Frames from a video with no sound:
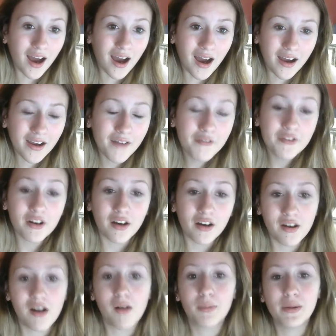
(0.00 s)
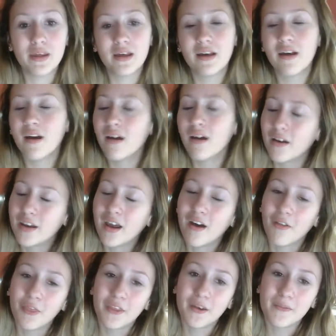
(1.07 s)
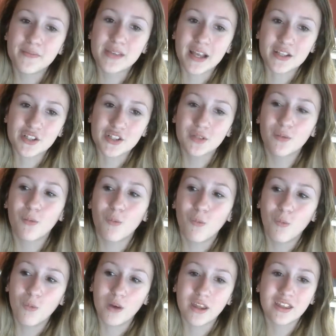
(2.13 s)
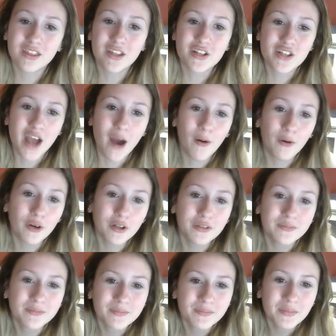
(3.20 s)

I have an unhealthy obsession with the shower.